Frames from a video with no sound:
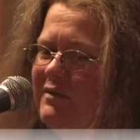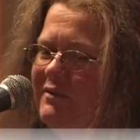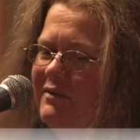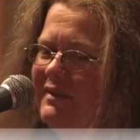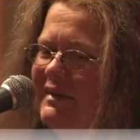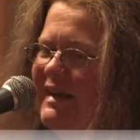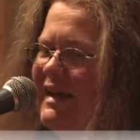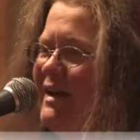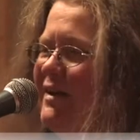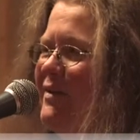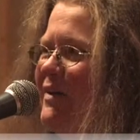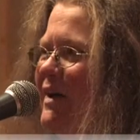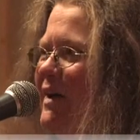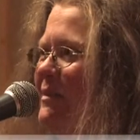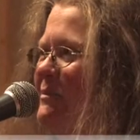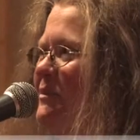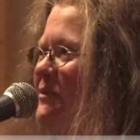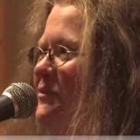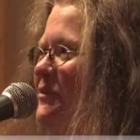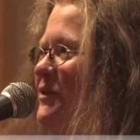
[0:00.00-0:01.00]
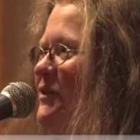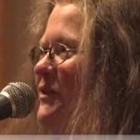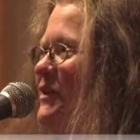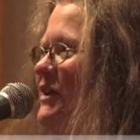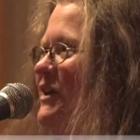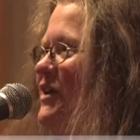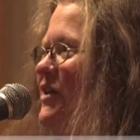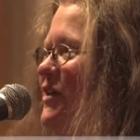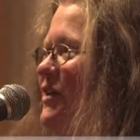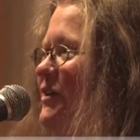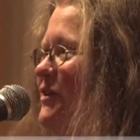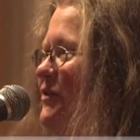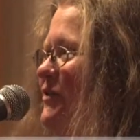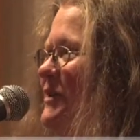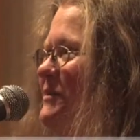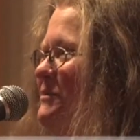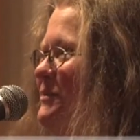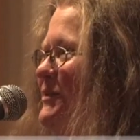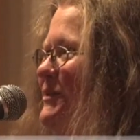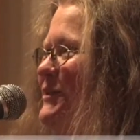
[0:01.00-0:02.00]
Now, I'm a very
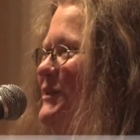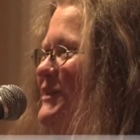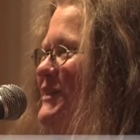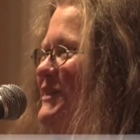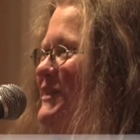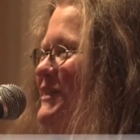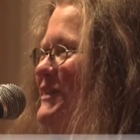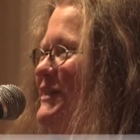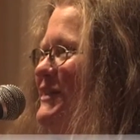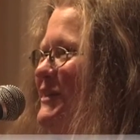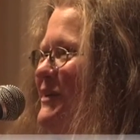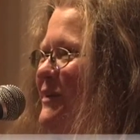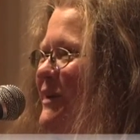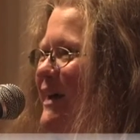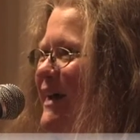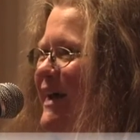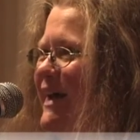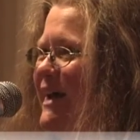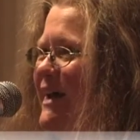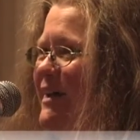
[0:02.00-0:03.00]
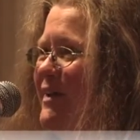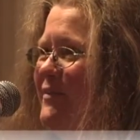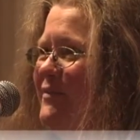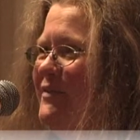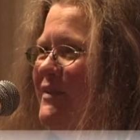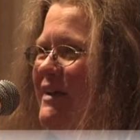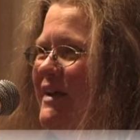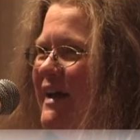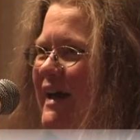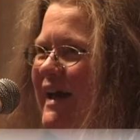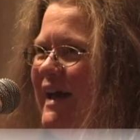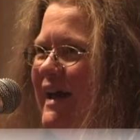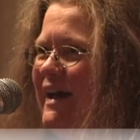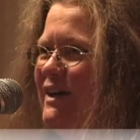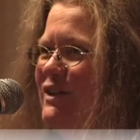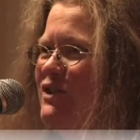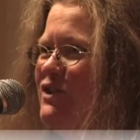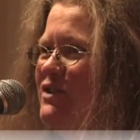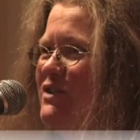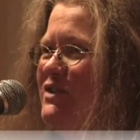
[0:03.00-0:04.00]
concrete person, so I have
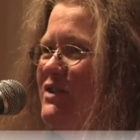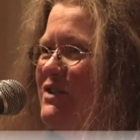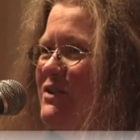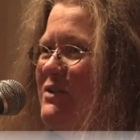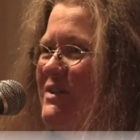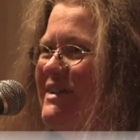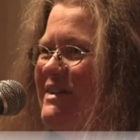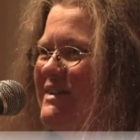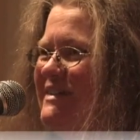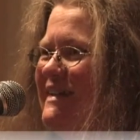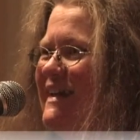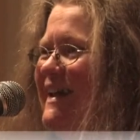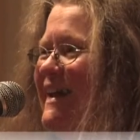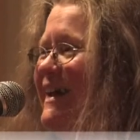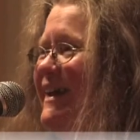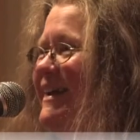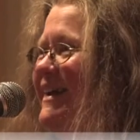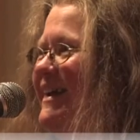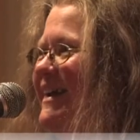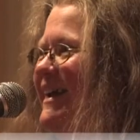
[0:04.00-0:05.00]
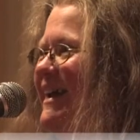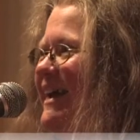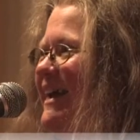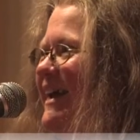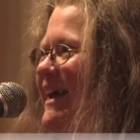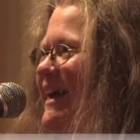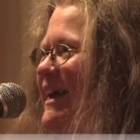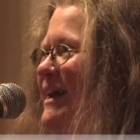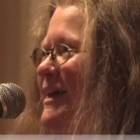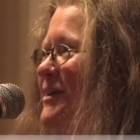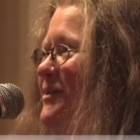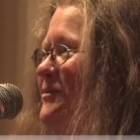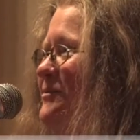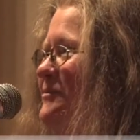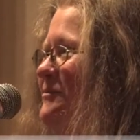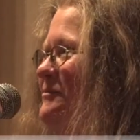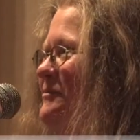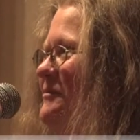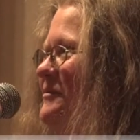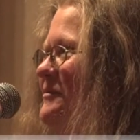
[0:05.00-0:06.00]
actions you can take. And
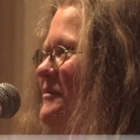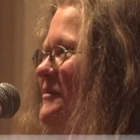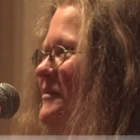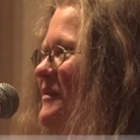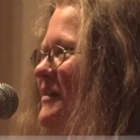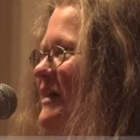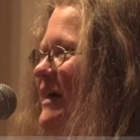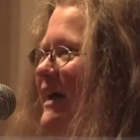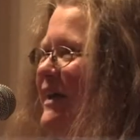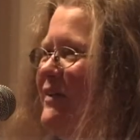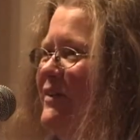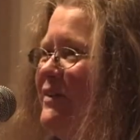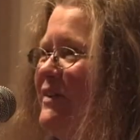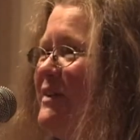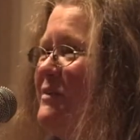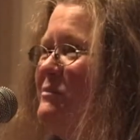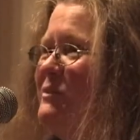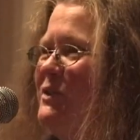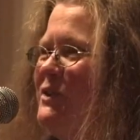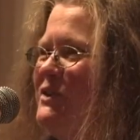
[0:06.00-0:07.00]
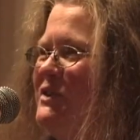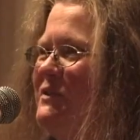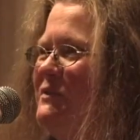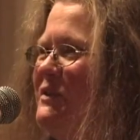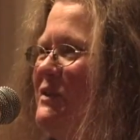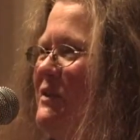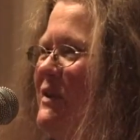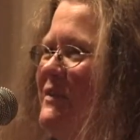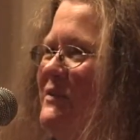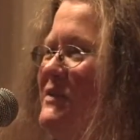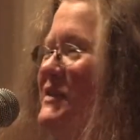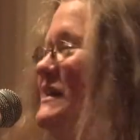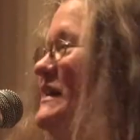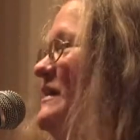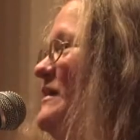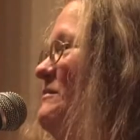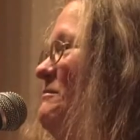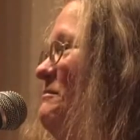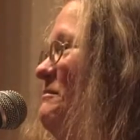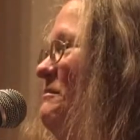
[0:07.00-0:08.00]
I look at most of you, I've
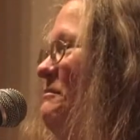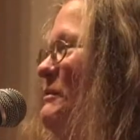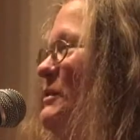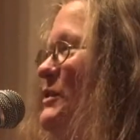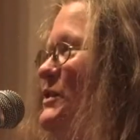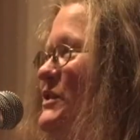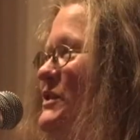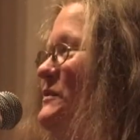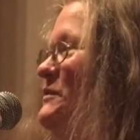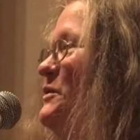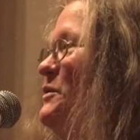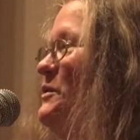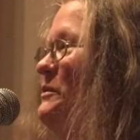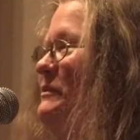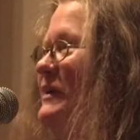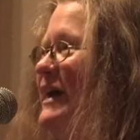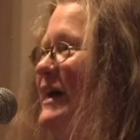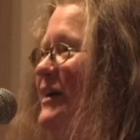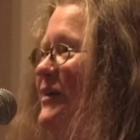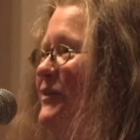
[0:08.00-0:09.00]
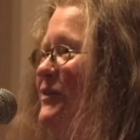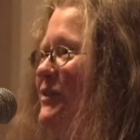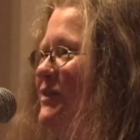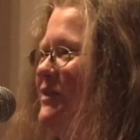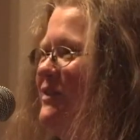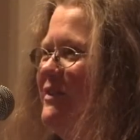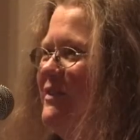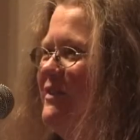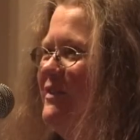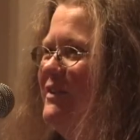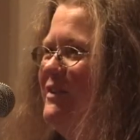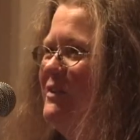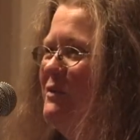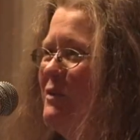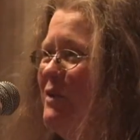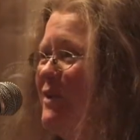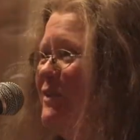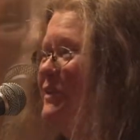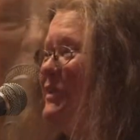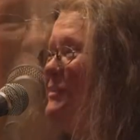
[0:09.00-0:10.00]
seen most of you around. You
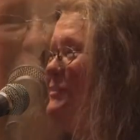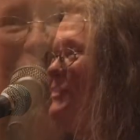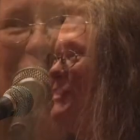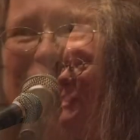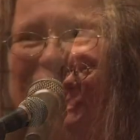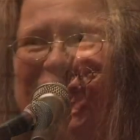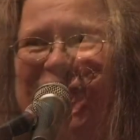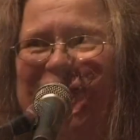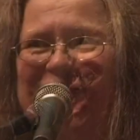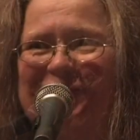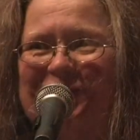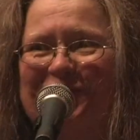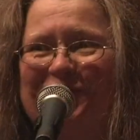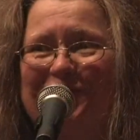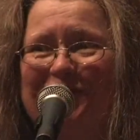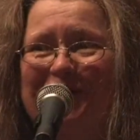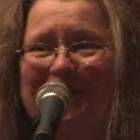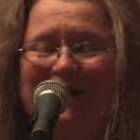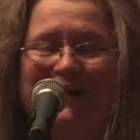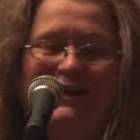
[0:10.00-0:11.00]
all know what to do.